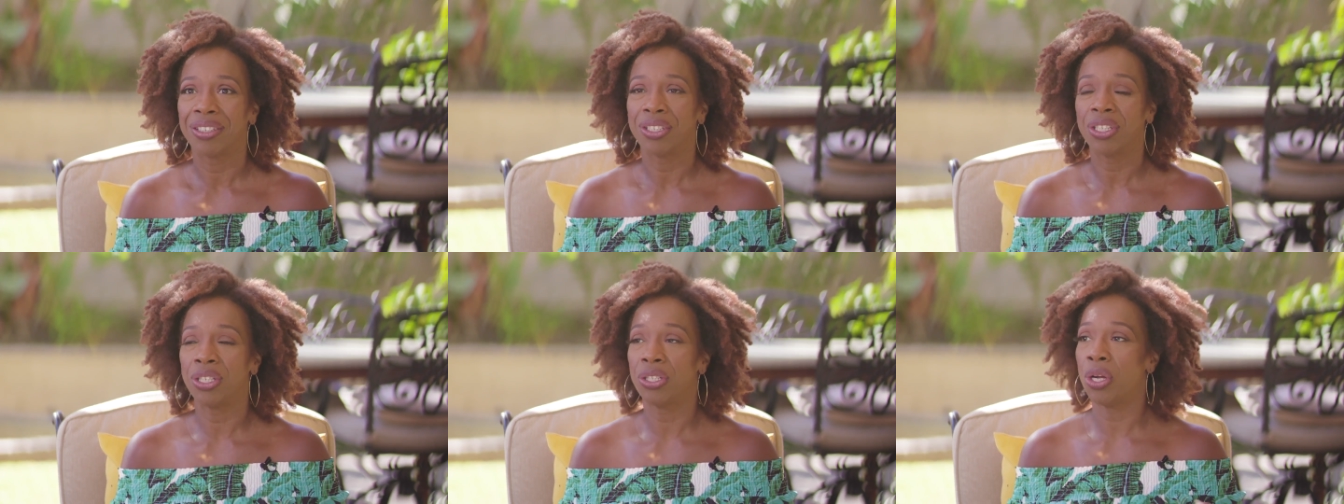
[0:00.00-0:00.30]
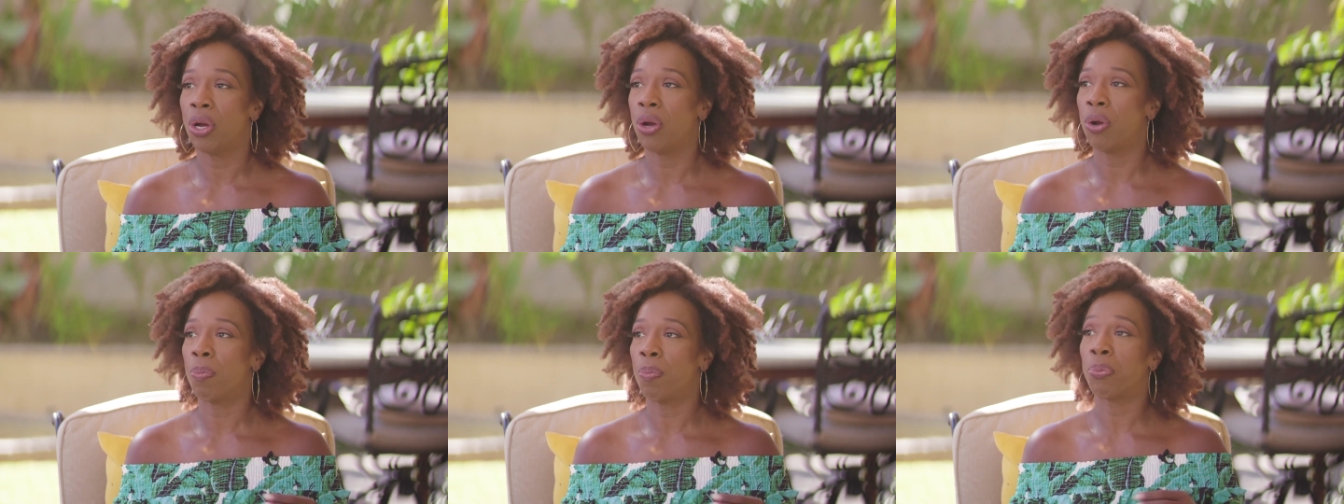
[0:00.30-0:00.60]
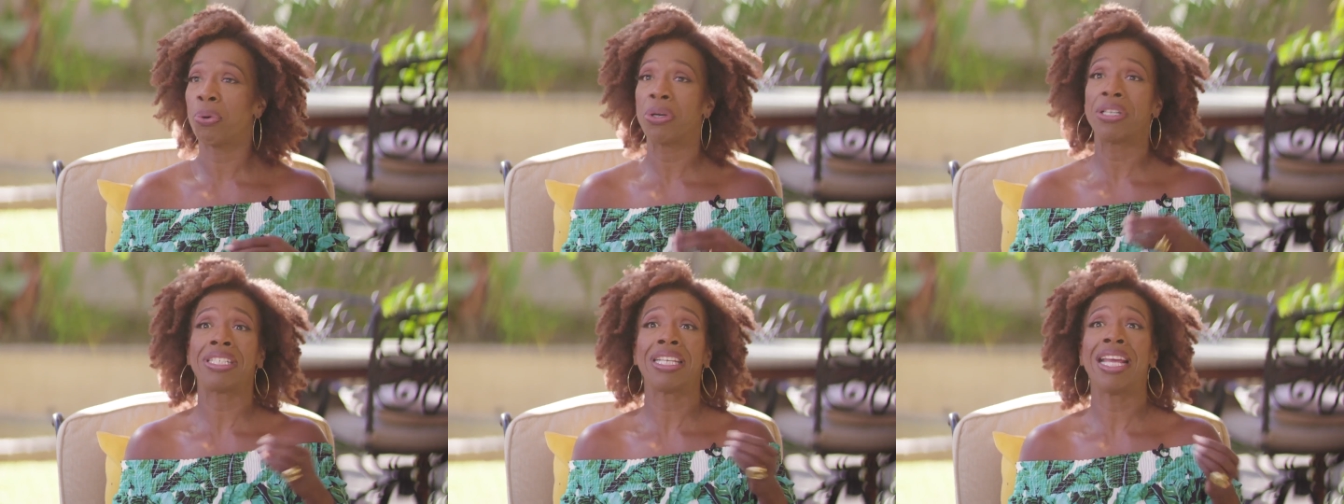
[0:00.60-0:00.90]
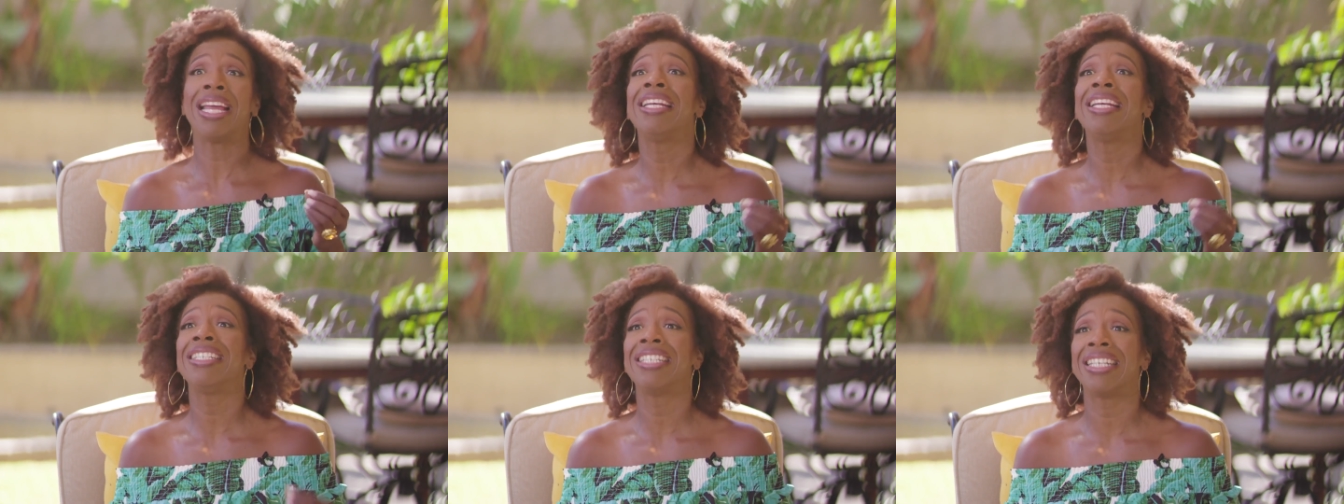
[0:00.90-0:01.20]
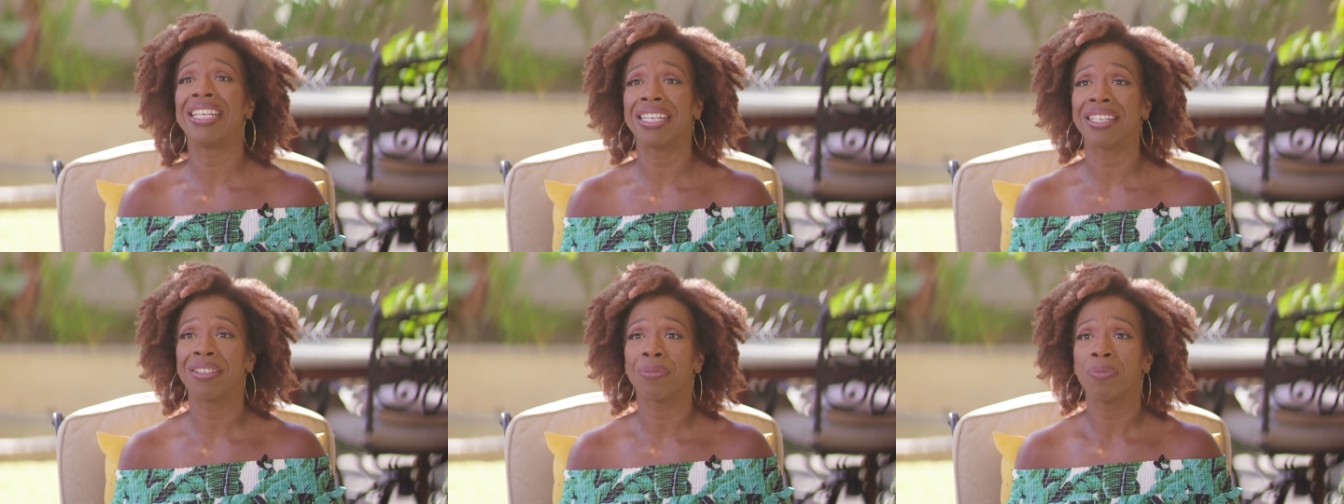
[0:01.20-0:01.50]
You know,
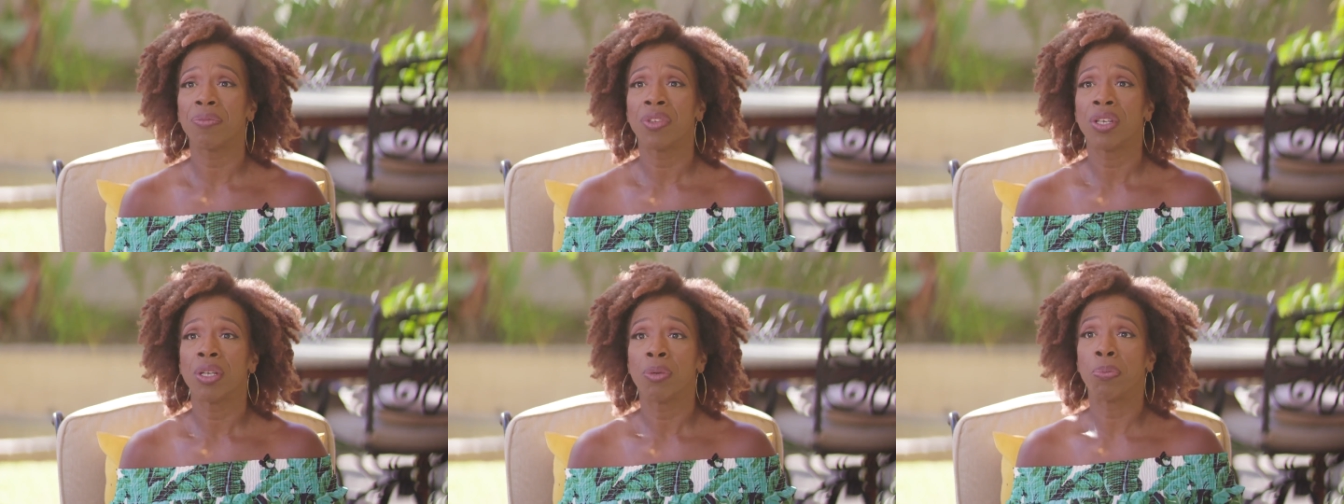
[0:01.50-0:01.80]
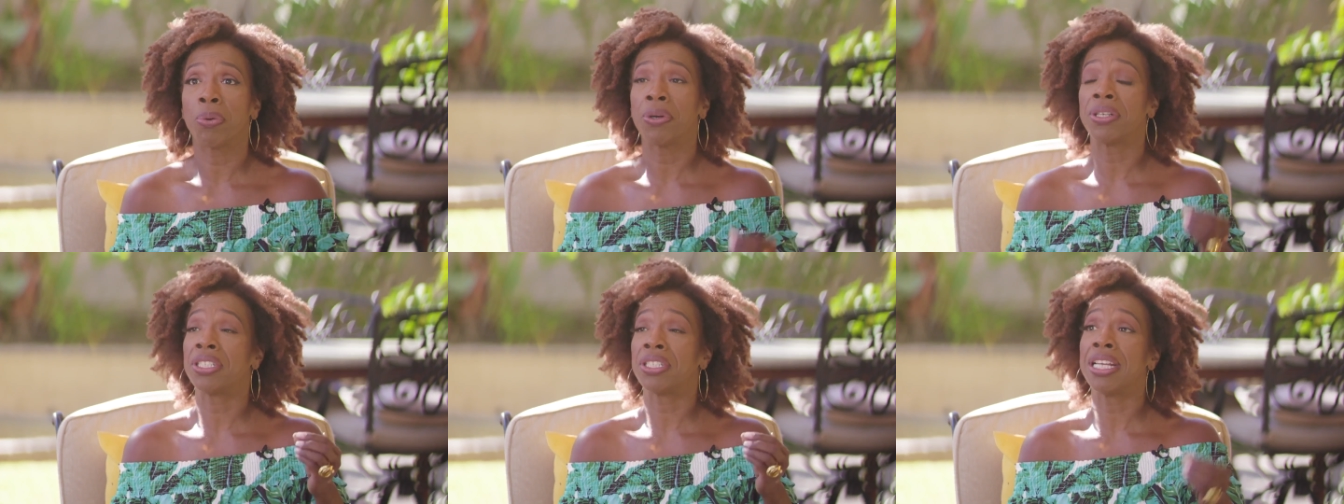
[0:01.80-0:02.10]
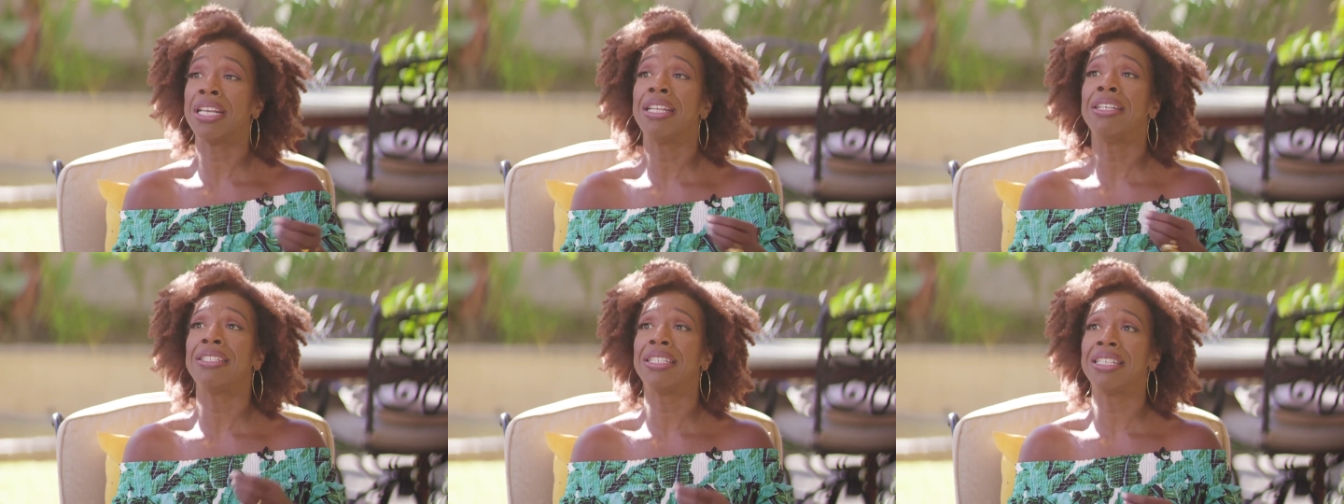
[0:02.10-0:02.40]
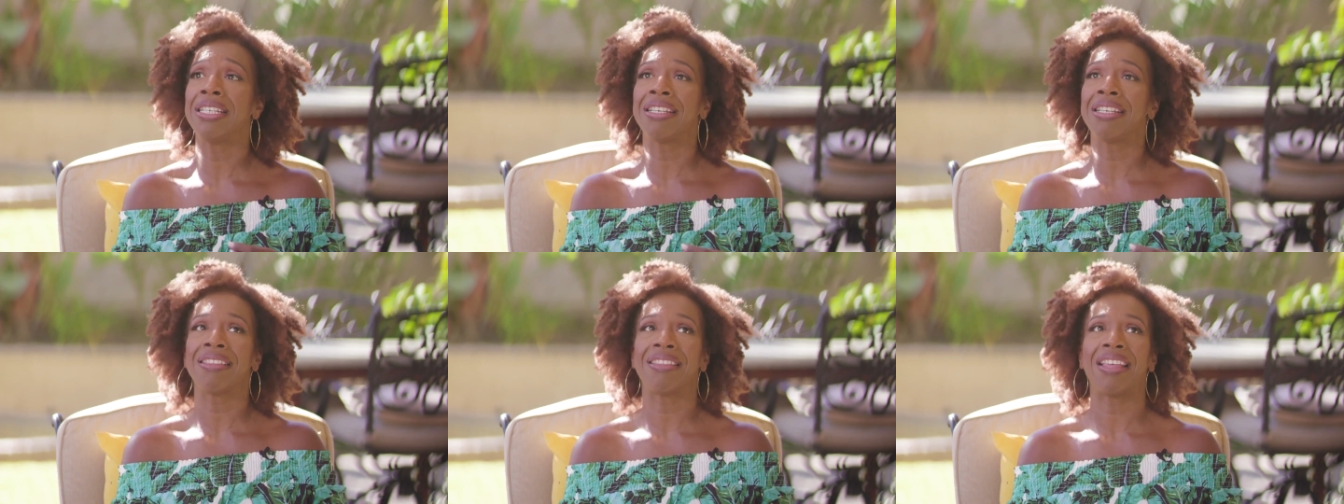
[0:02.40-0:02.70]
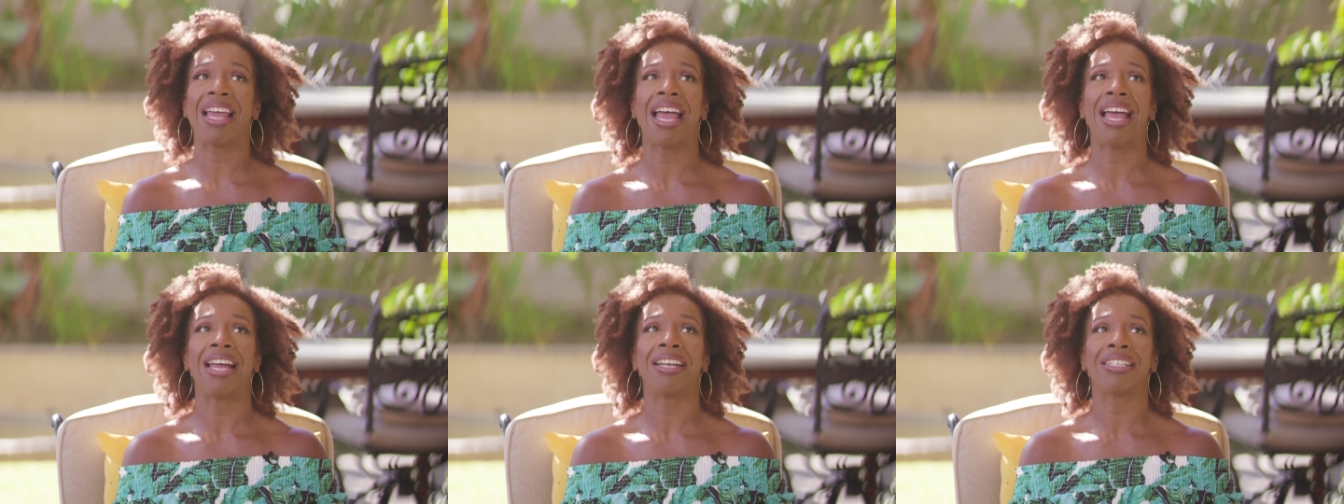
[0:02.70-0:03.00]
pretending, pretending
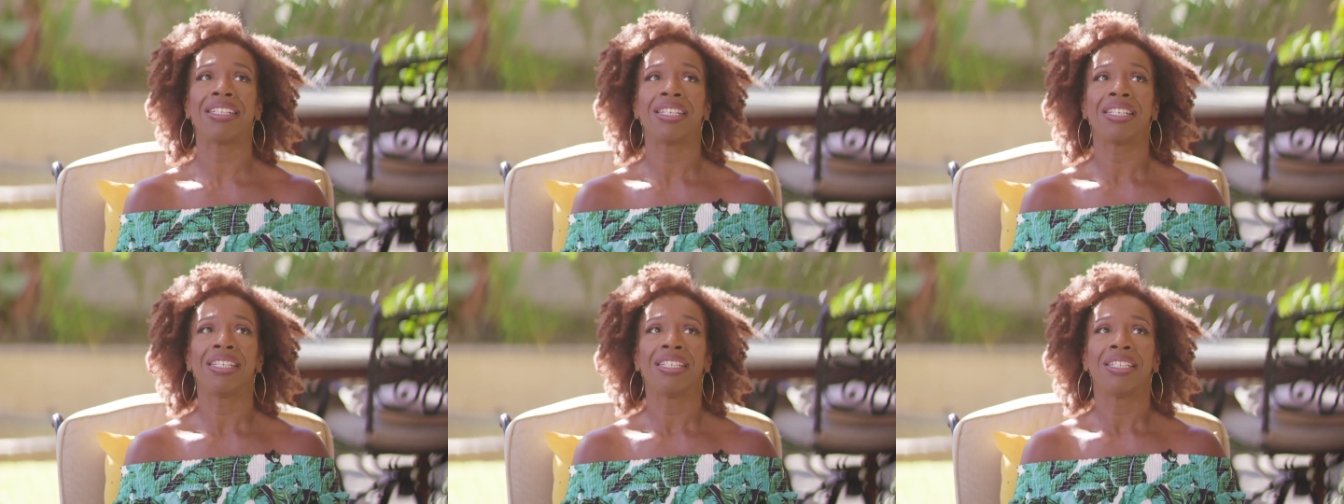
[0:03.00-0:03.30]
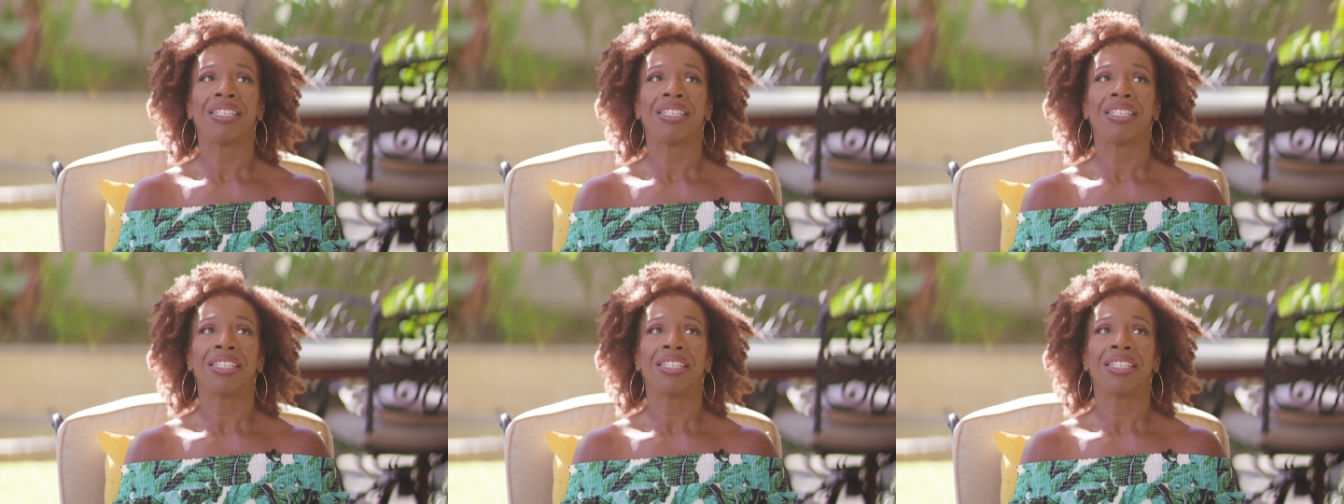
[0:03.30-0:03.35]
that,